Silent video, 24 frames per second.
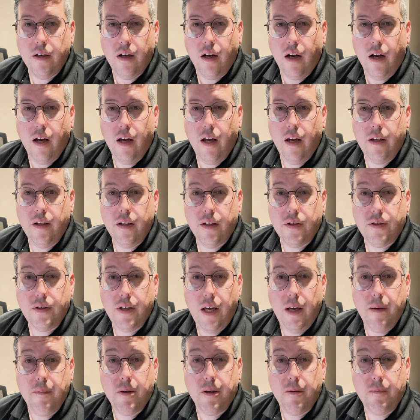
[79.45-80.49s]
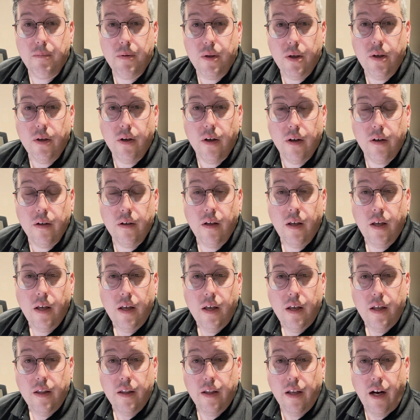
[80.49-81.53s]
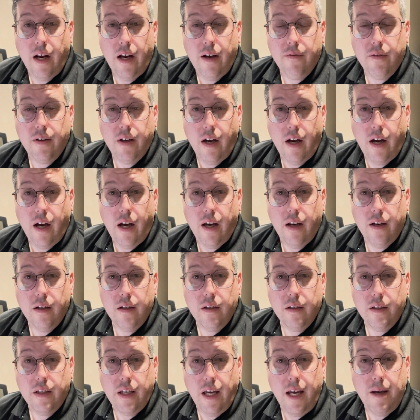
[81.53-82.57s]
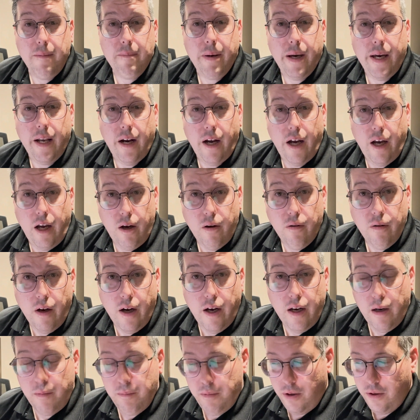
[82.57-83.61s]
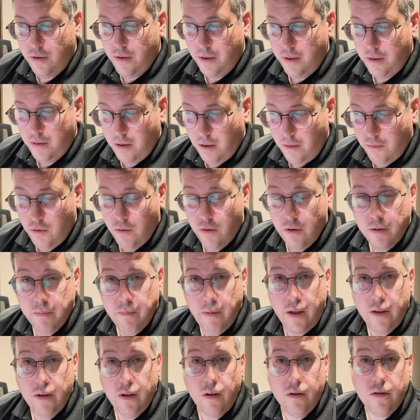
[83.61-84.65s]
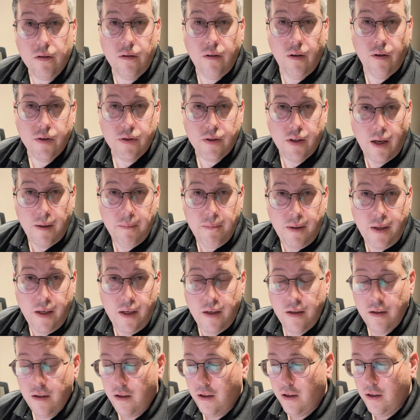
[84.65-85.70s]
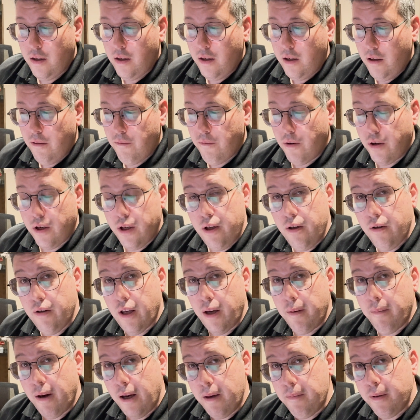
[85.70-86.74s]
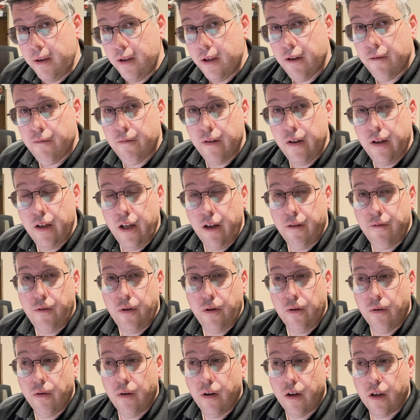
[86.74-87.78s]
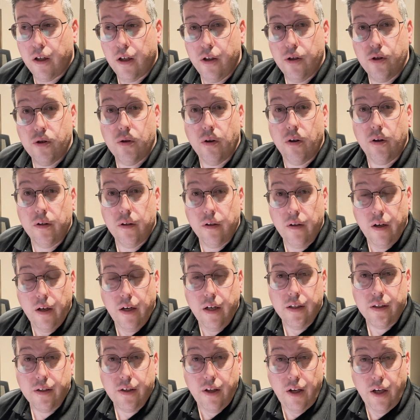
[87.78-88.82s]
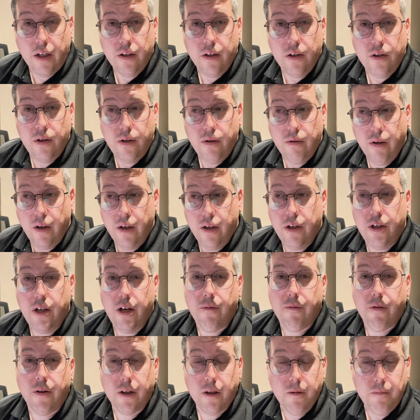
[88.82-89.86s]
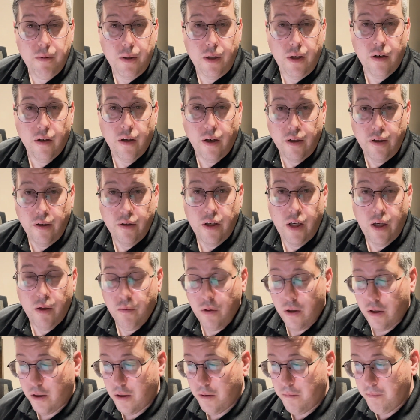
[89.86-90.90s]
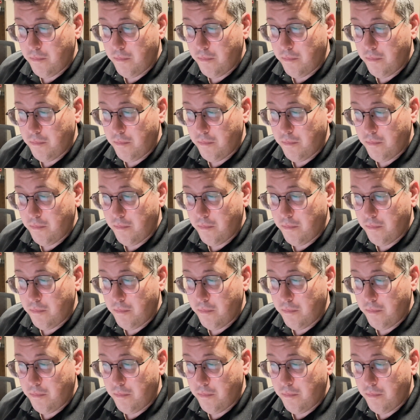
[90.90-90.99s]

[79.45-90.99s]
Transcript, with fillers: on the same computer that I've got gamepad IO on, I'm using, of course, my local host IP for you, that might be different if your controller is connected to a different computer on your network.